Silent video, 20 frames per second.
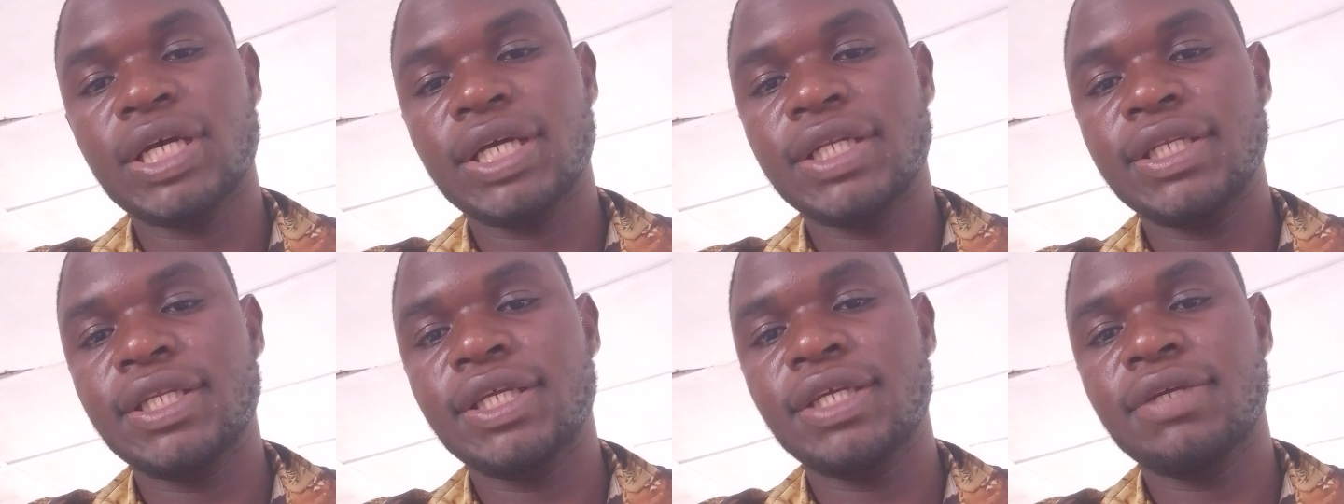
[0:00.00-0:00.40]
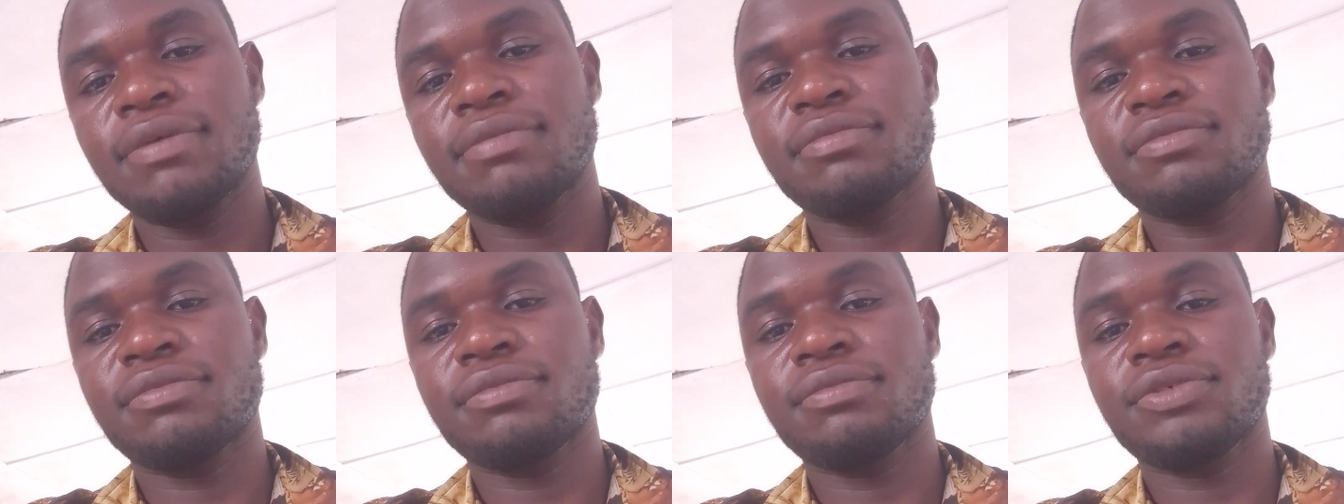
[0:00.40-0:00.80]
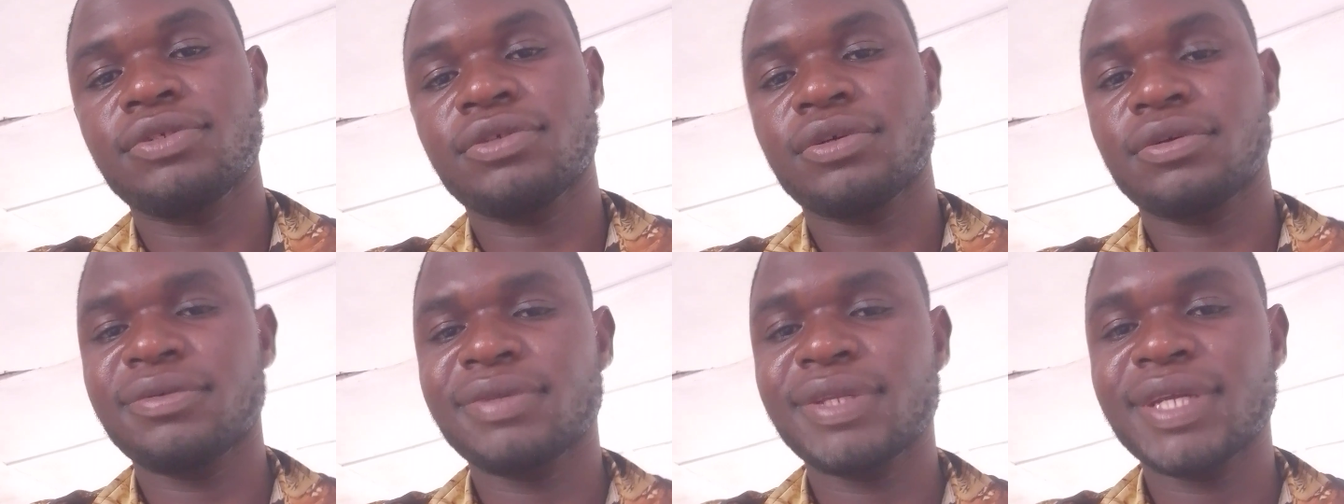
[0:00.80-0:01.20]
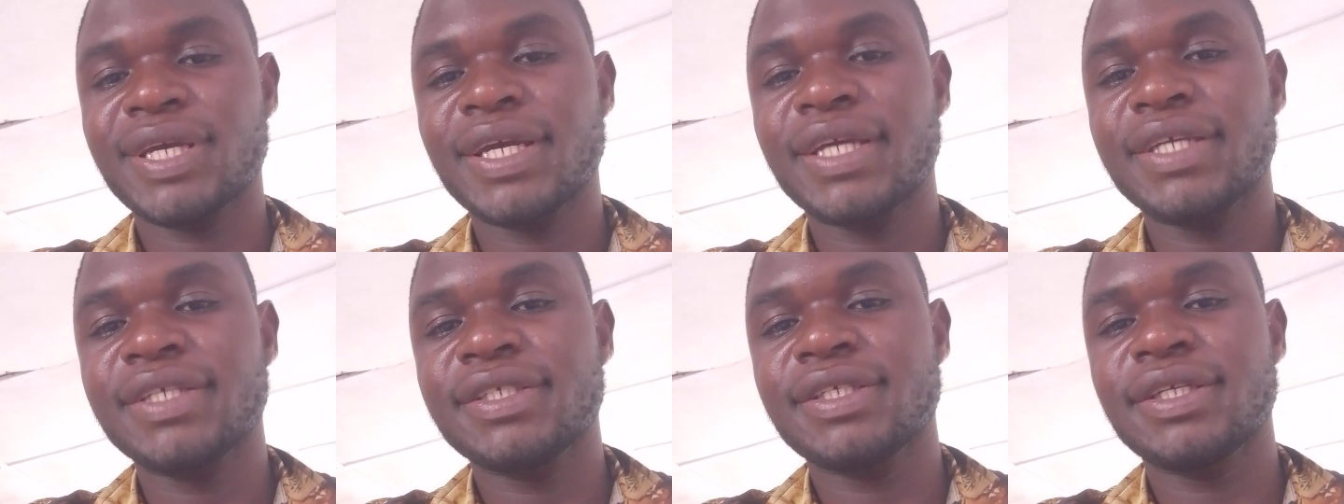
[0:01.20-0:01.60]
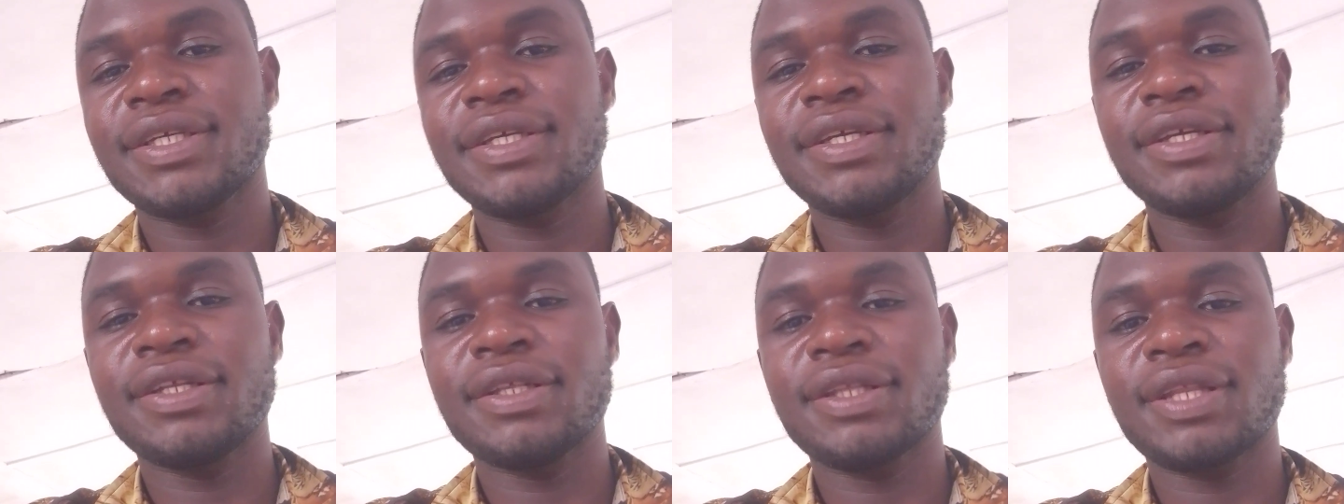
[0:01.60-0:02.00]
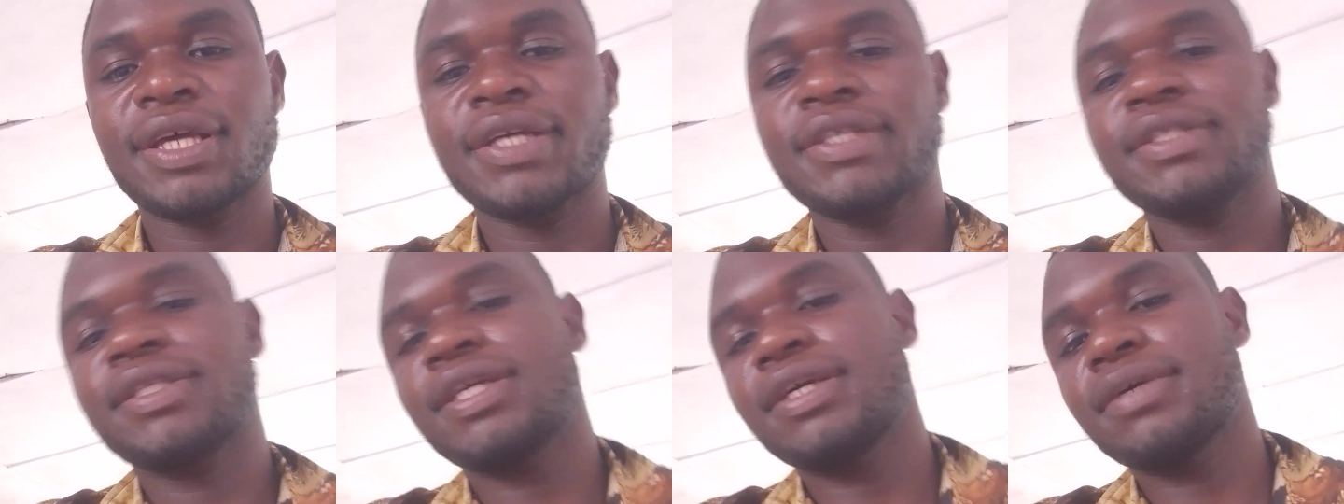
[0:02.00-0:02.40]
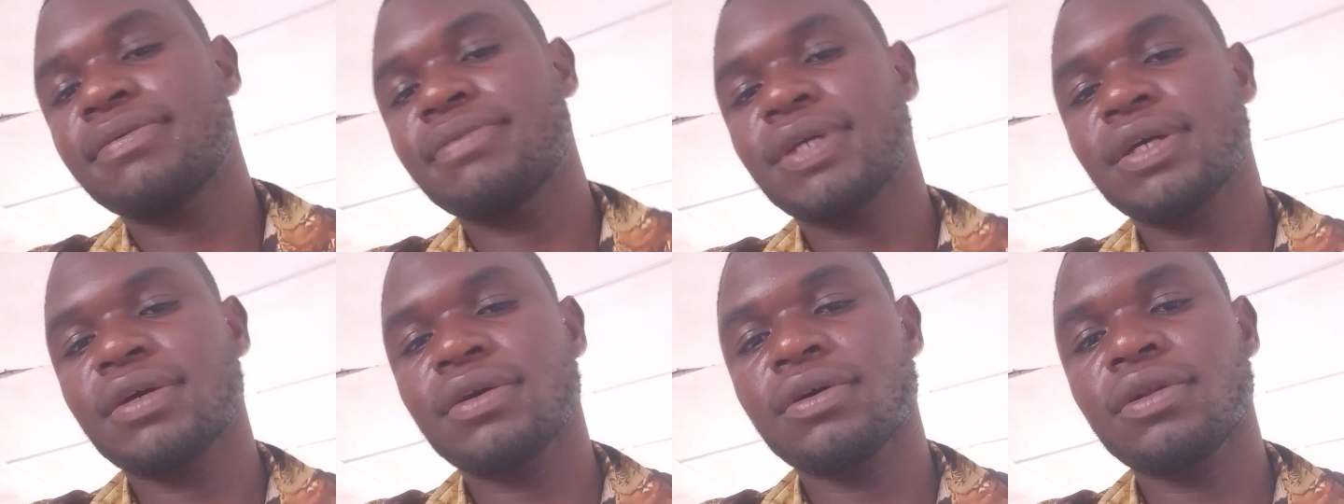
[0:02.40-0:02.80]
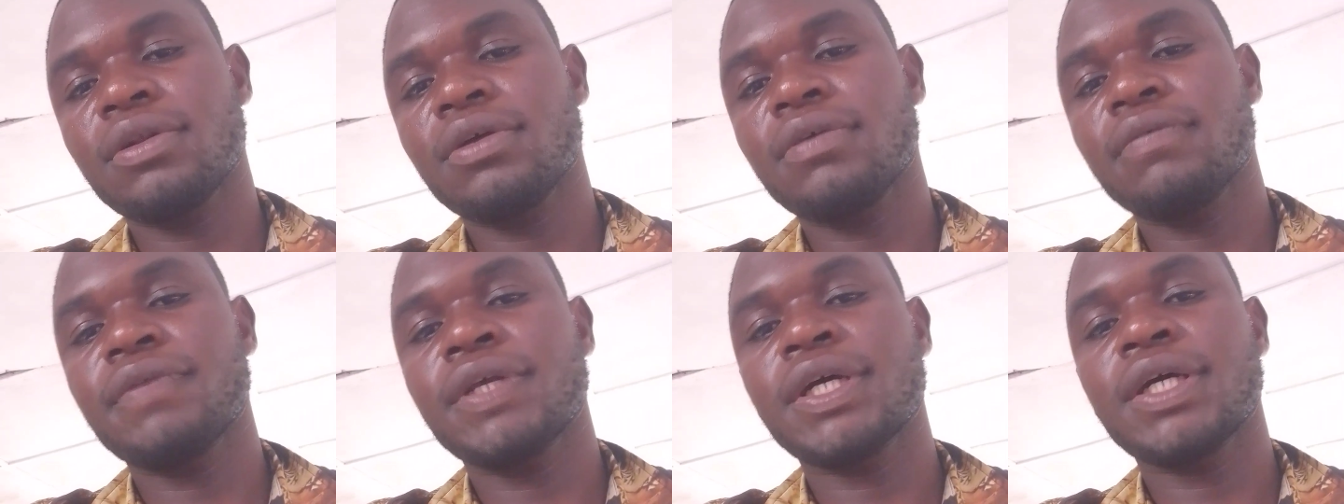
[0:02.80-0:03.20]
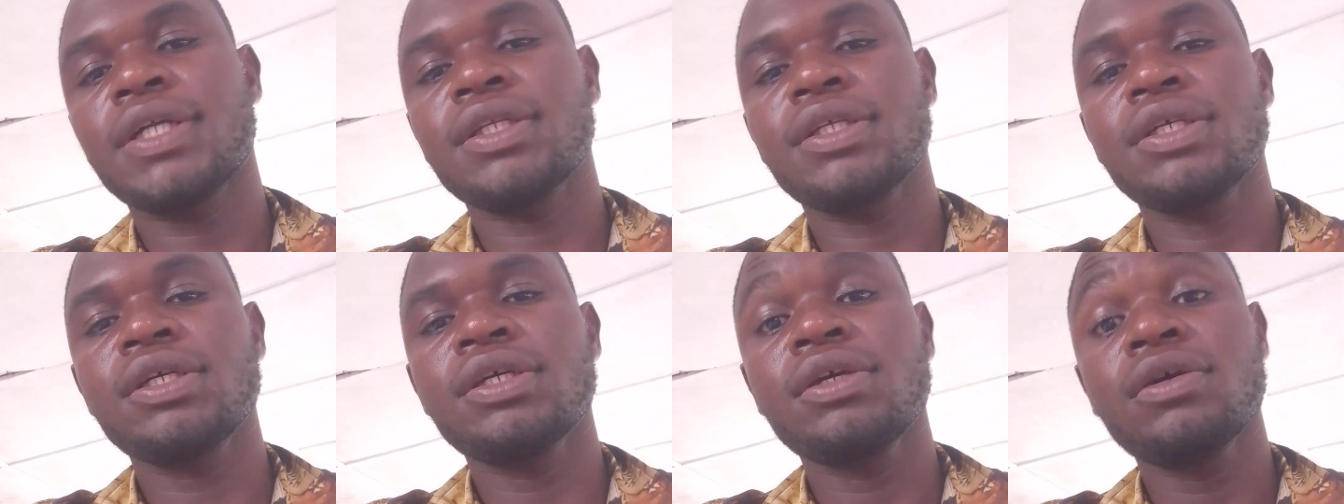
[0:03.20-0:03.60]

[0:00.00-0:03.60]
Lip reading: and then sometimes the intercept and all of that.